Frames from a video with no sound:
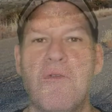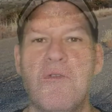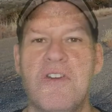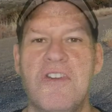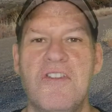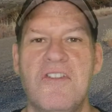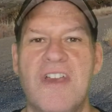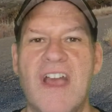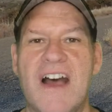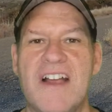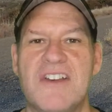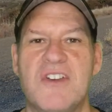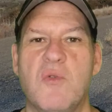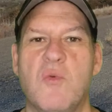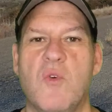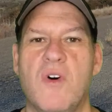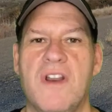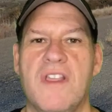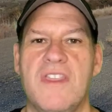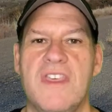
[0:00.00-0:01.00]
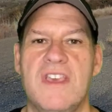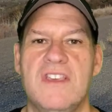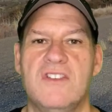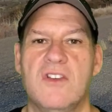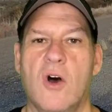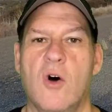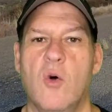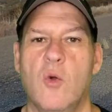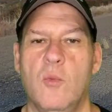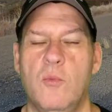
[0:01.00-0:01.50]
you got to one of these
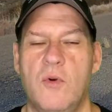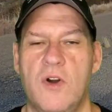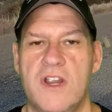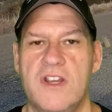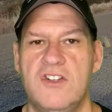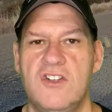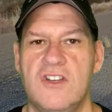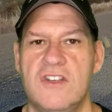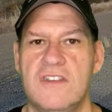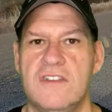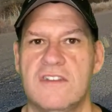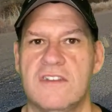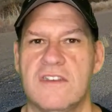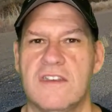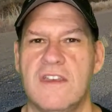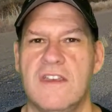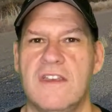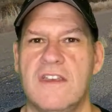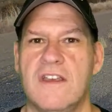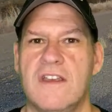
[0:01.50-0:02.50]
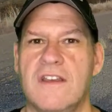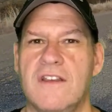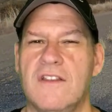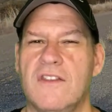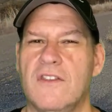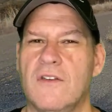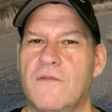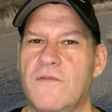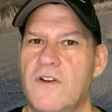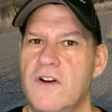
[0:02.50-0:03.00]
old bridges,
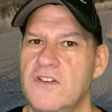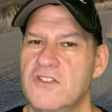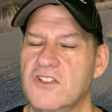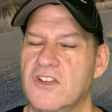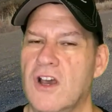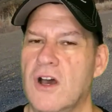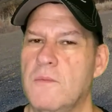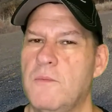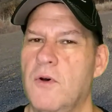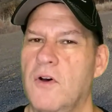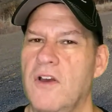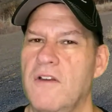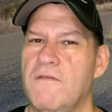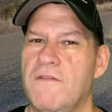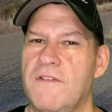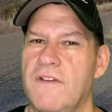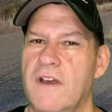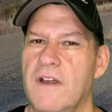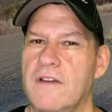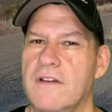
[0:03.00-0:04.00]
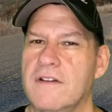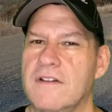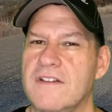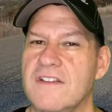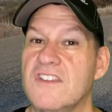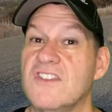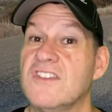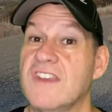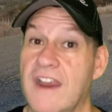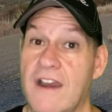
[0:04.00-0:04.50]
the first couple, it felt
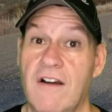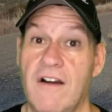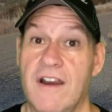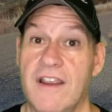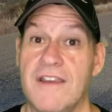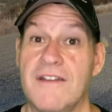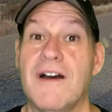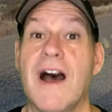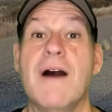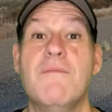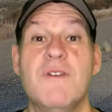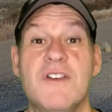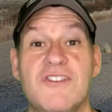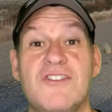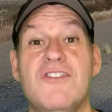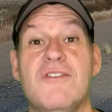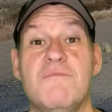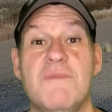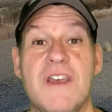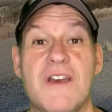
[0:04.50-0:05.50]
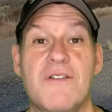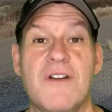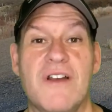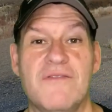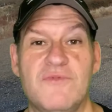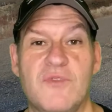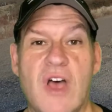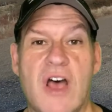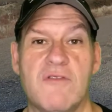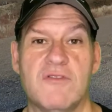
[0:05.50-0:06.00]
scary. I must admit,
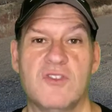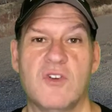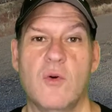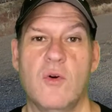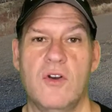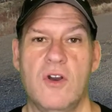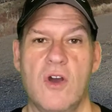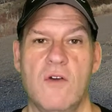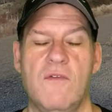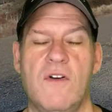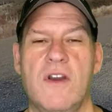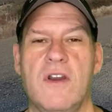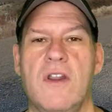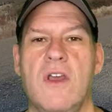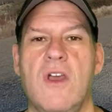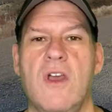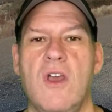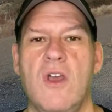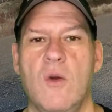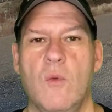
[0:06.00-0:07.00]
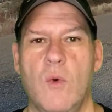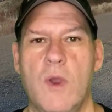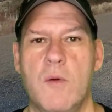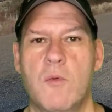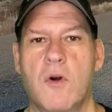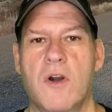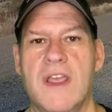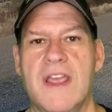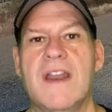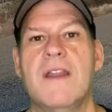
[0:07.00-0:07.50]
as I was going over it, we
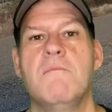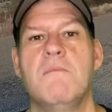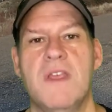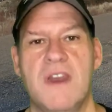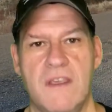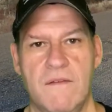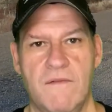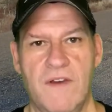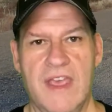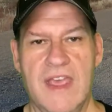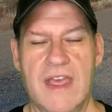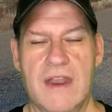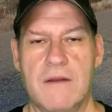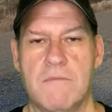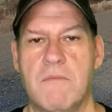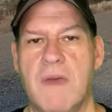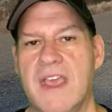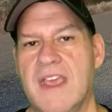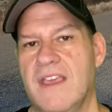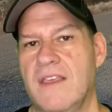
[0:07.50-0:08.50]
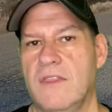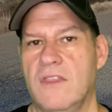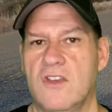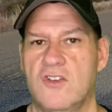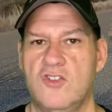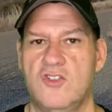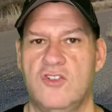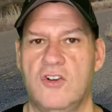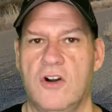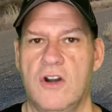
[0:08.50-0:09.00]
were in a minivan making
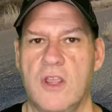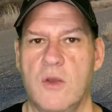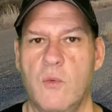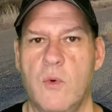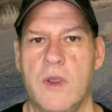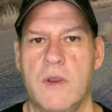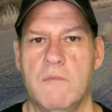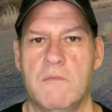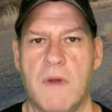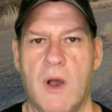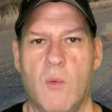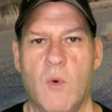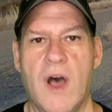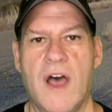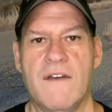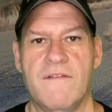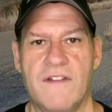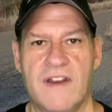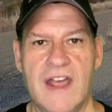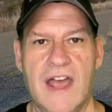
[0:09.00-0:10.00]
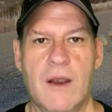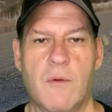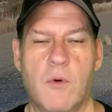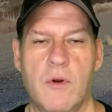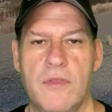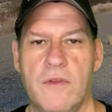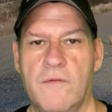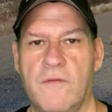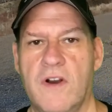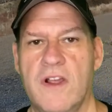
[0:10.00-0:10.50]
this journey. My wife and I were
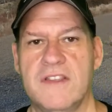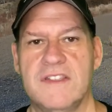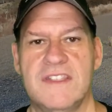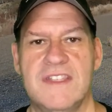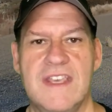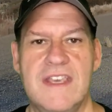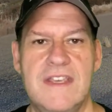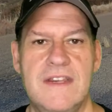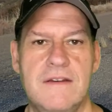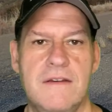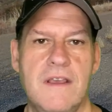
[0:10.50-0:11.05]
in the front seat.